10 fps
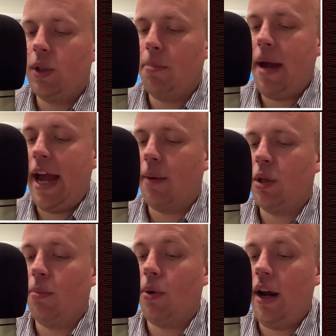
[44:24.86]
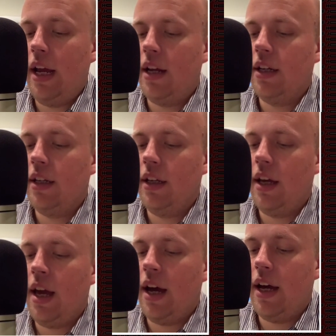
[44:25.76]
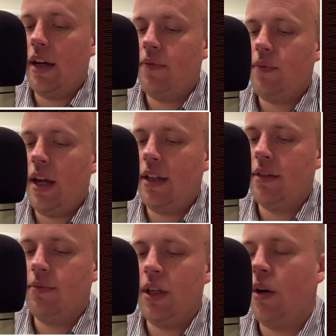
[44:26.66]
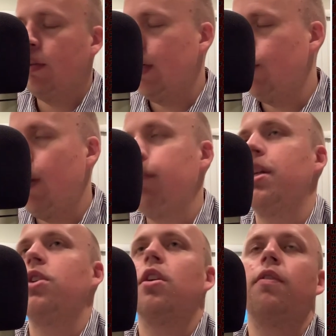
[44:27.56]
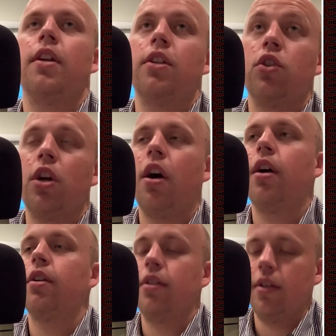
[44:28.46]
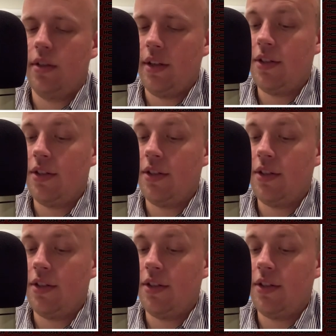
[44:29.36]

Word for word: to back up their brand. Uh, and you know their reputation vintage cards is